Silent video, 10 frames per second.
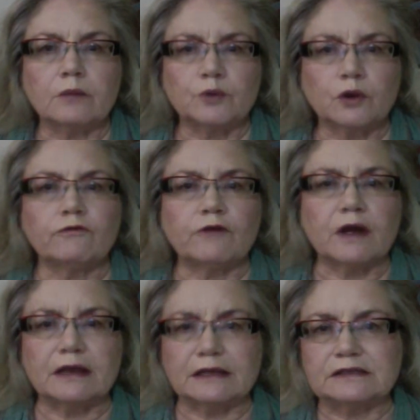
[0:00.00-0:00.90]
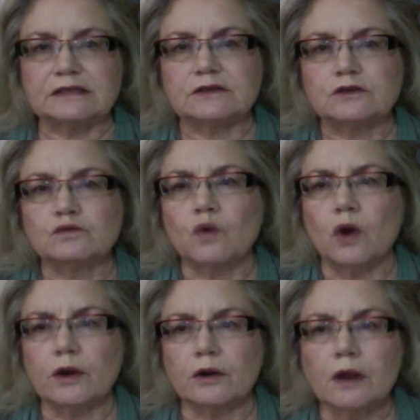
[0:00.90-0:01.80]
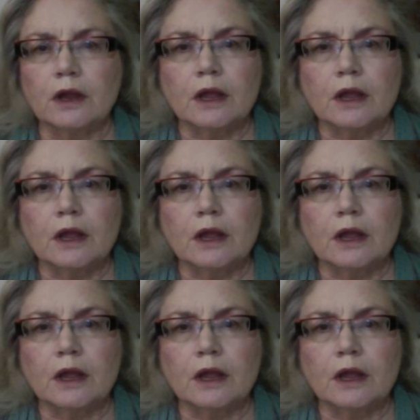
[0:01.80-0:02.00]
purified and scented water,